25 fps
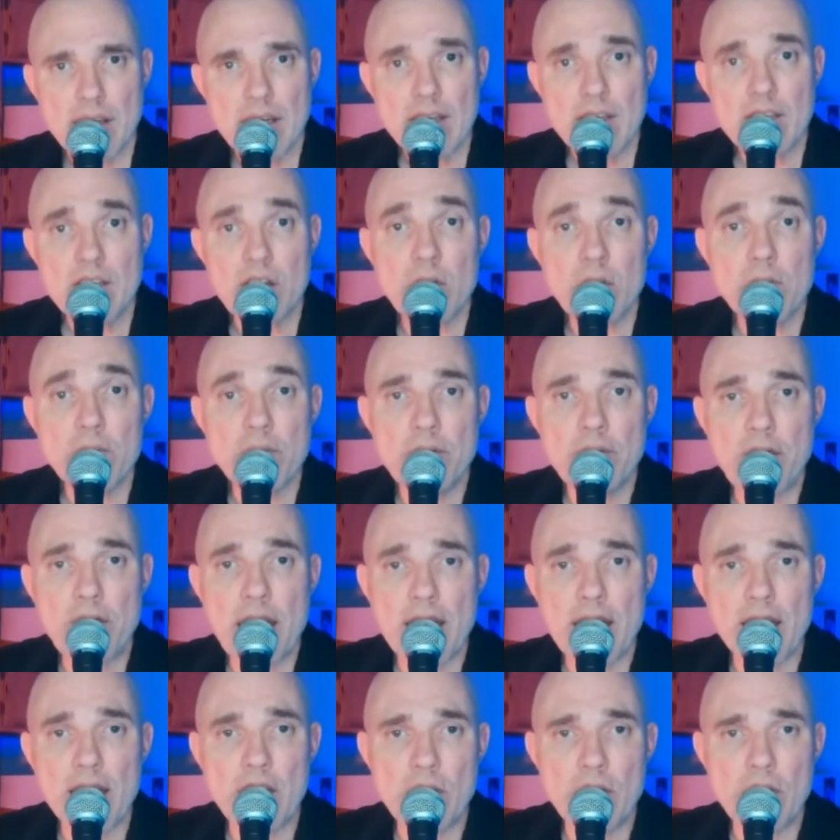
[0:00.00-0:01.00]
Don't
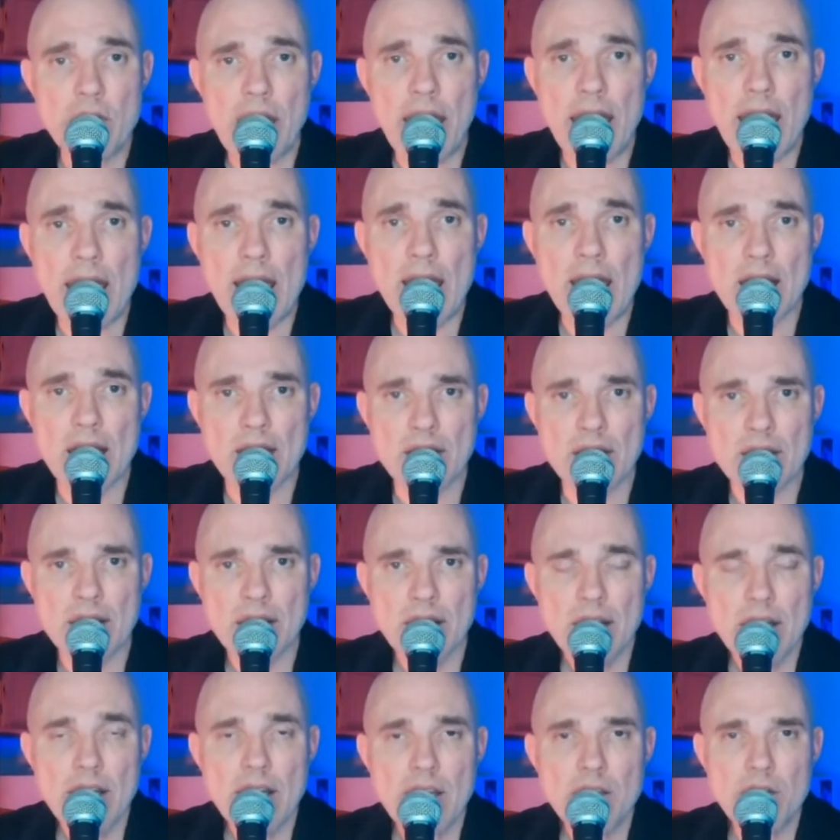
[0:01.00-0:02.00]
think. You can't.
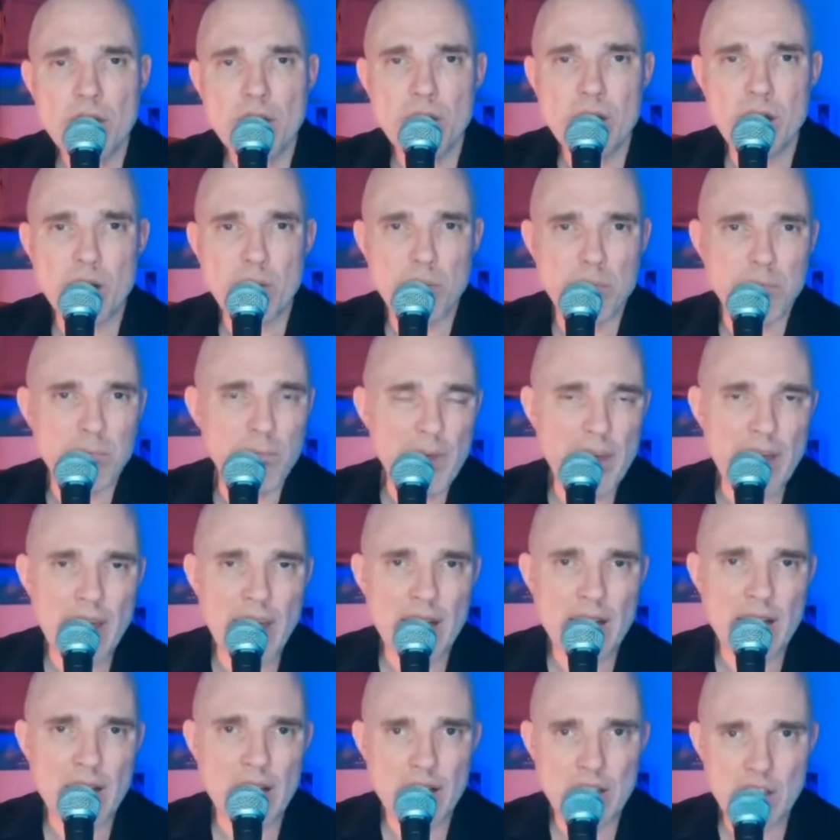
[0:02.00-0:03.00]
Your little
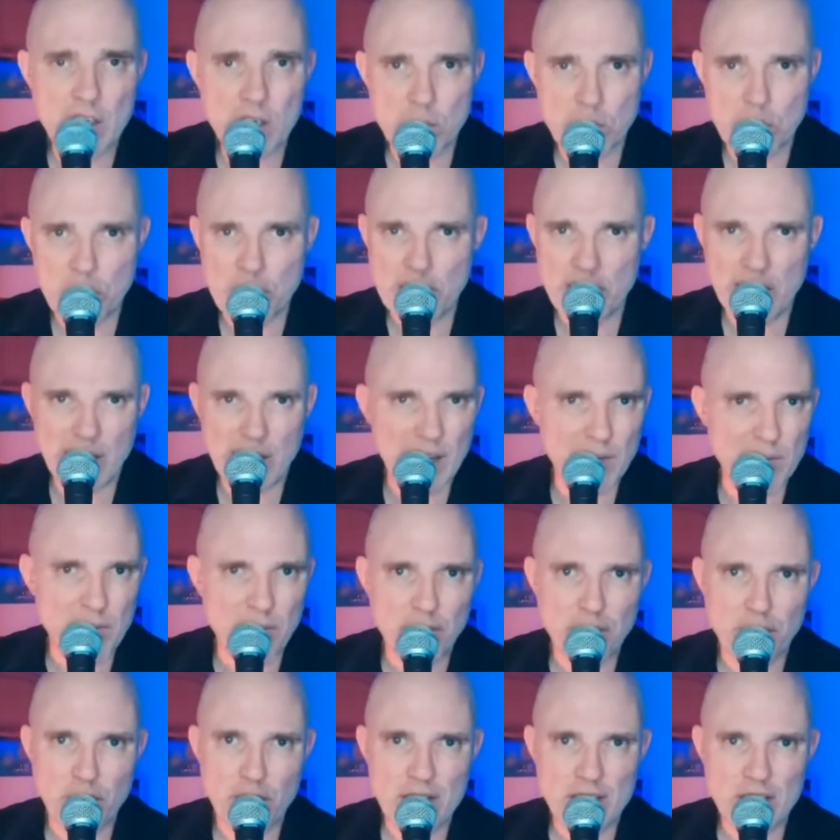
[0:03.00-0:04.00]
English speaking,
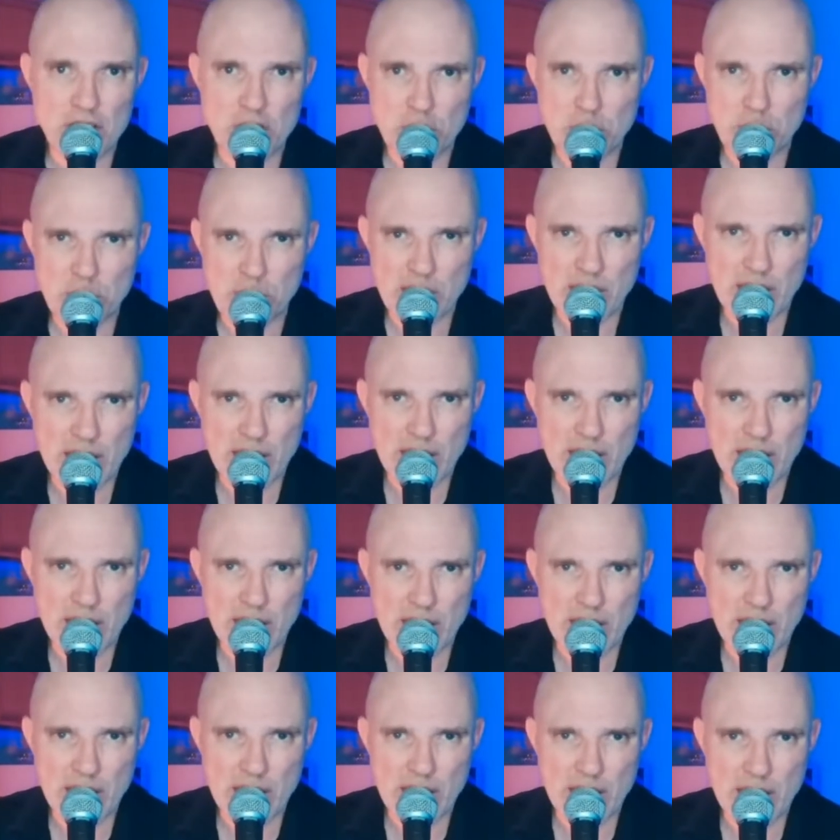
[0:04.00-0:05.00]
French
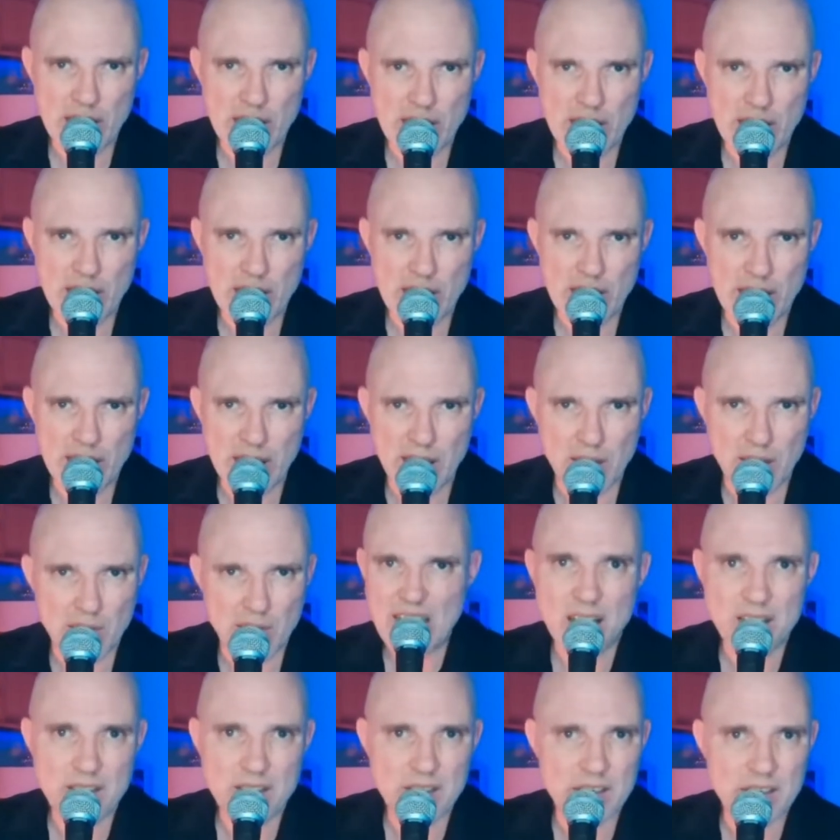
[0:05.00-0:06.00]
speaking,
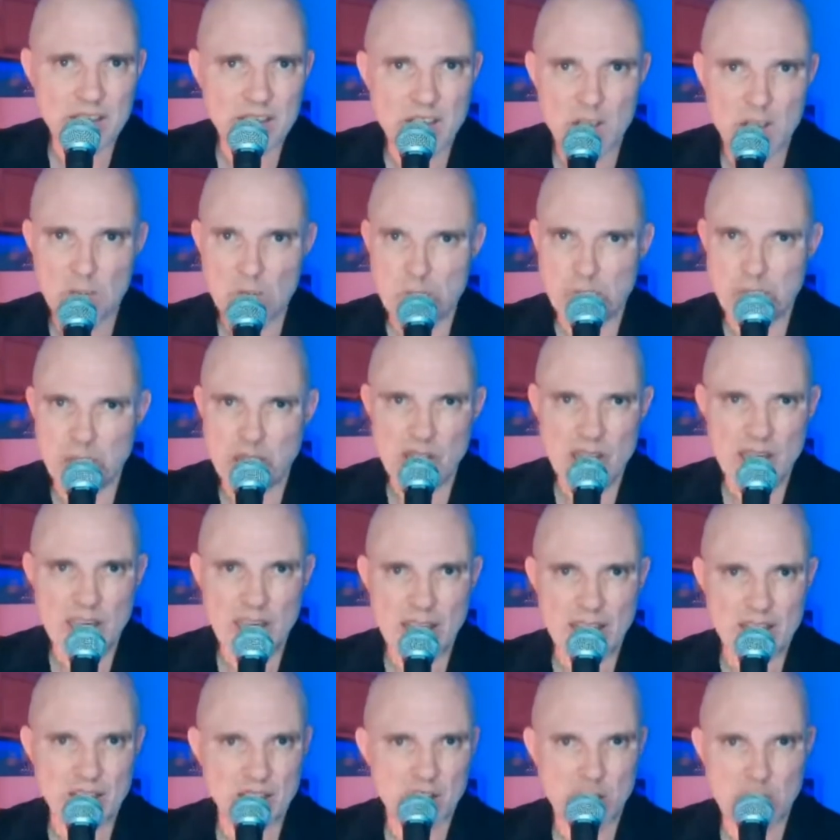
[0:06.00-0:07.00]
Italian
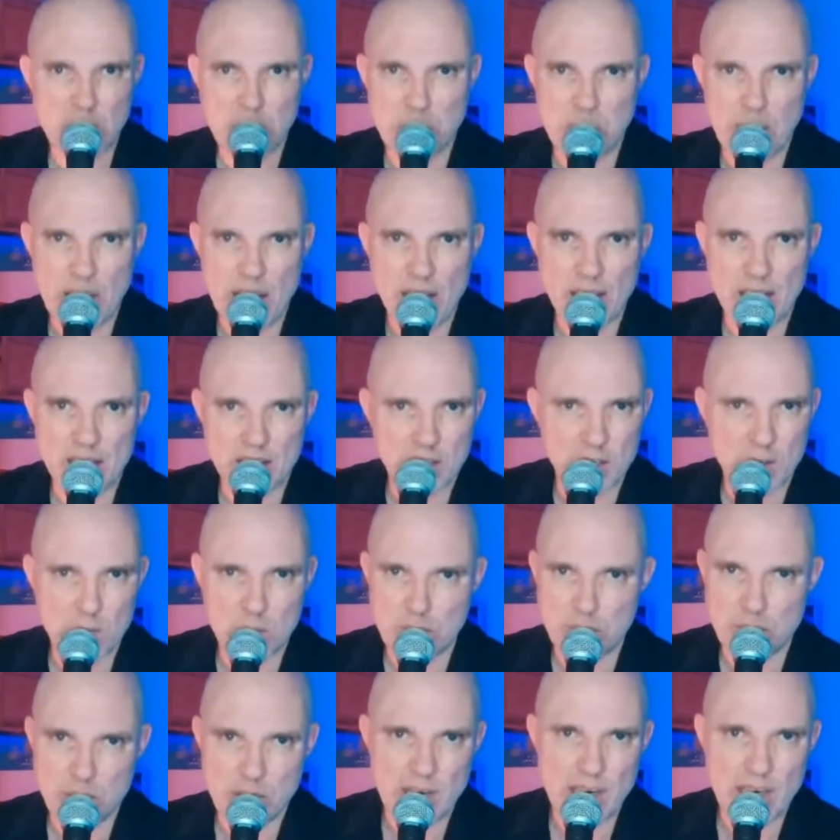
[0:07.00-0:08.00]
speaking, Spanish
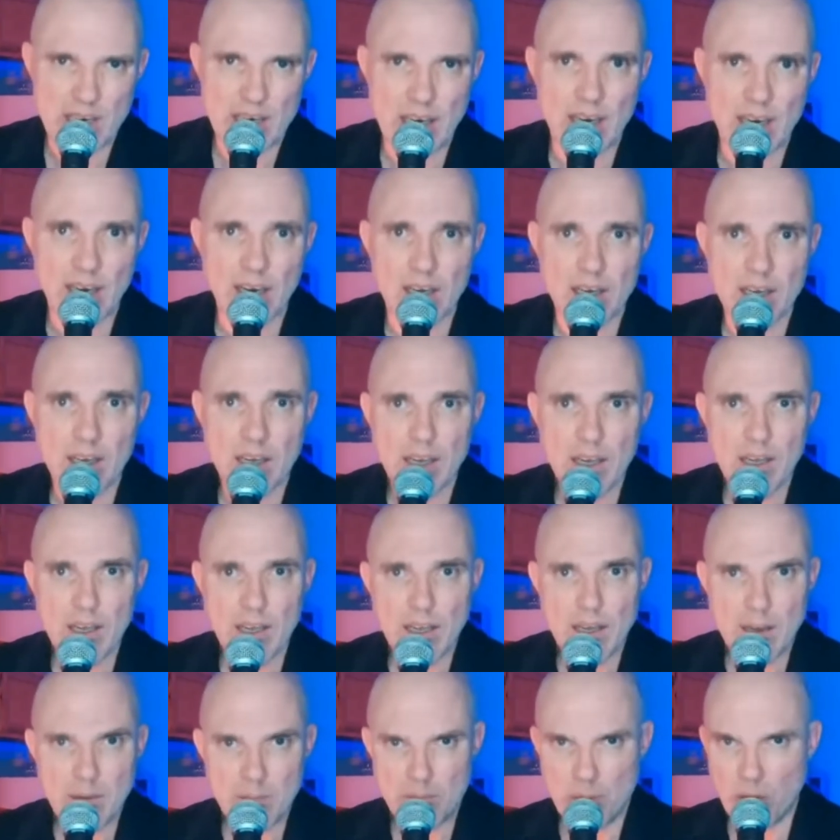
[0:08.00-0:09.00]
speaking,
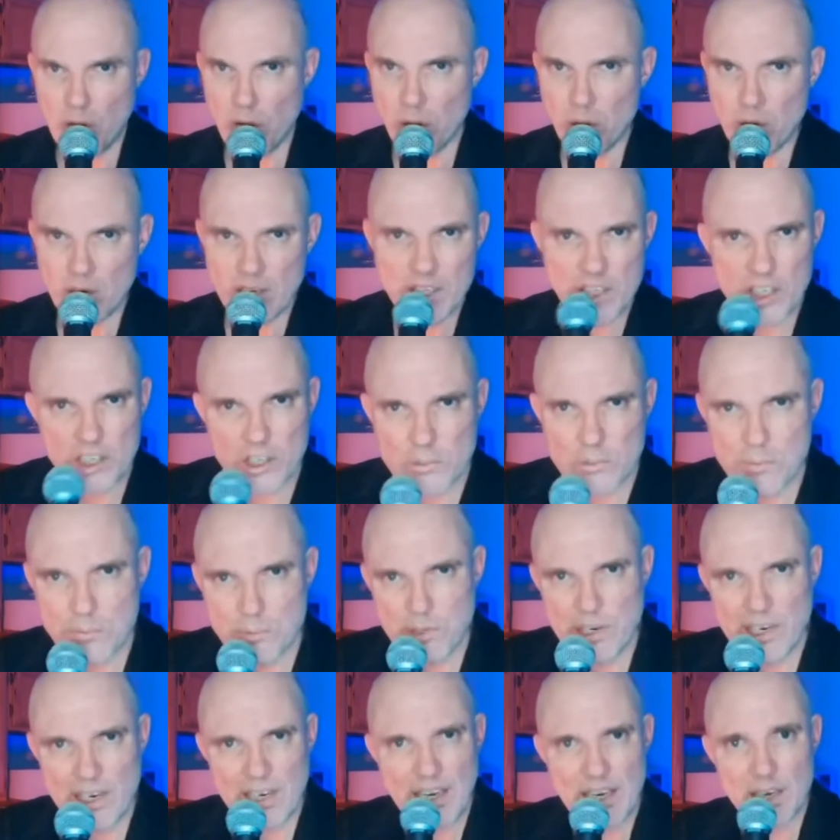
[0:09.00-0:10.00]
Polish
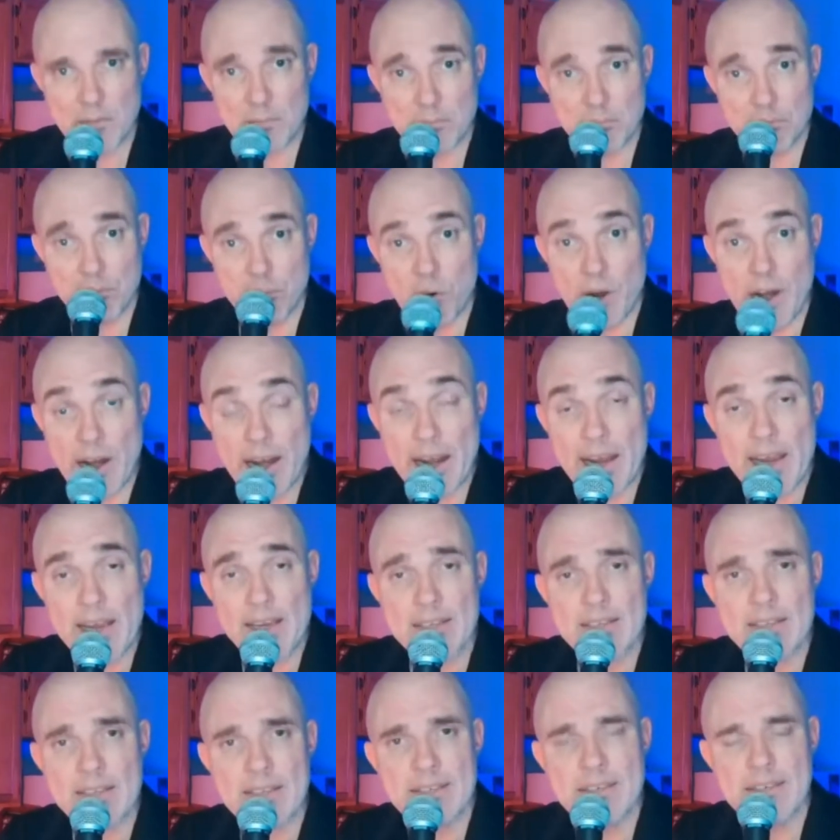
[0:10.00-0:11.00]
speaking
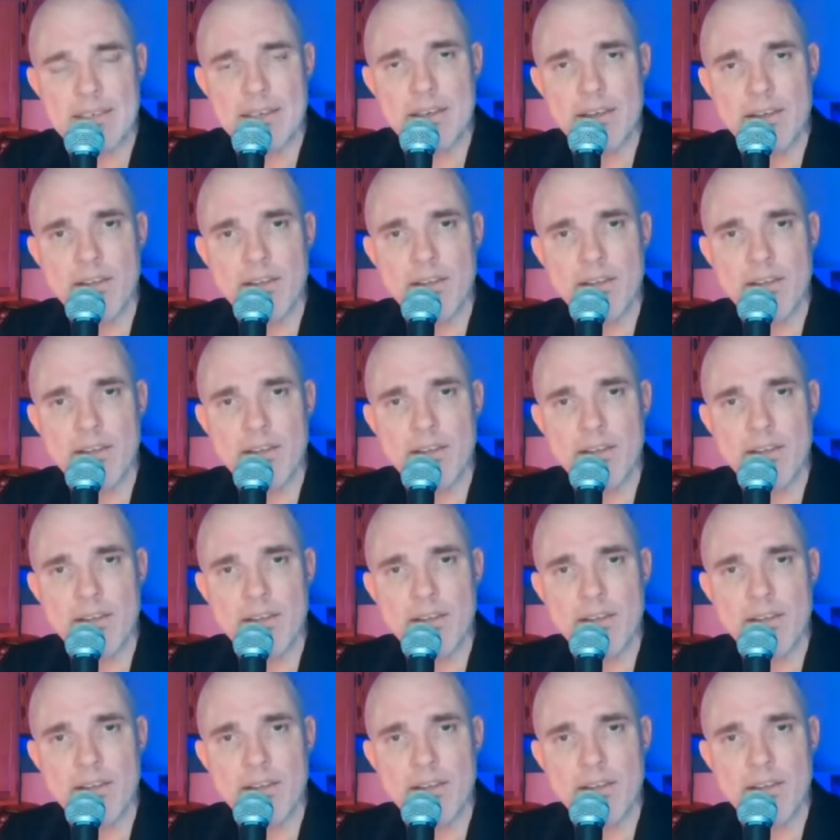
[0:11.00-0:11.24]
brains,